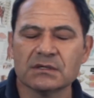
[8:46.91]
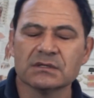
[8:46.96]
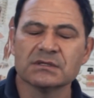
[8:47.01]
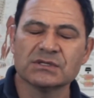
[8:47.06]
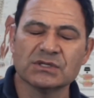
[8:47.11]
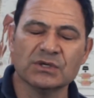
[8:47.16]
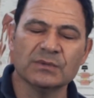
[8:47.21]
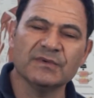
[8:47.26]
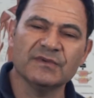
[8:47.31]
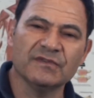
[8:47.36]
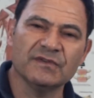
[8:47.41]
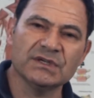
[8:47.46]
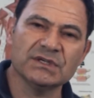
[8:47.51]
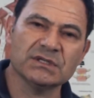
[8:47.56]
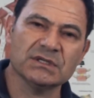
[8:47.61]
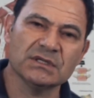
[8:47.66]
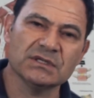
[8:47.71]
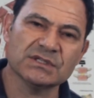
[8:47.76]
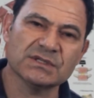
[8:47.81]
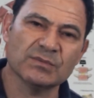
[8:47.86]

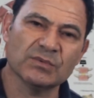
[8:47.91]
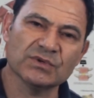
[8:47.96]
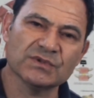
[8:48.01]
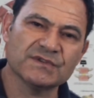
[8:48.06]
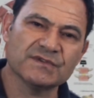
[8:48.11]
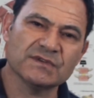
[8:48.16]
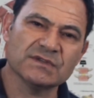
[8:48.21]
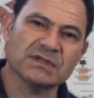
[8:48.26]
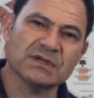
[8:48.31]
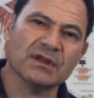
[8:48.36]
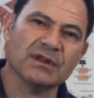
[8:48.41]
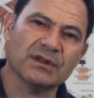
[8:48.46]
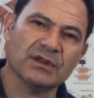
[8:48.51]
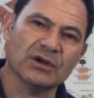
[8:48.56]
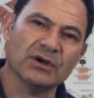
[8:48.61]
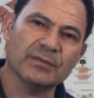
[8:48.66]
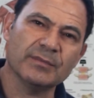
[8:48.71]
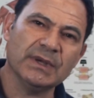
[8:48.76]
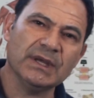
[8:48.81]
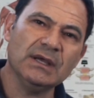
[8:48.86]
supervision in sports
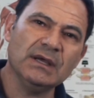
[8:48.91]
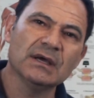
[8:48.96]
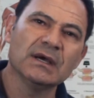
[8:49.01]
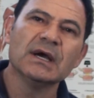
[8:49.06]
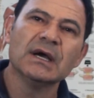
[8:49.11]
physiotherapy.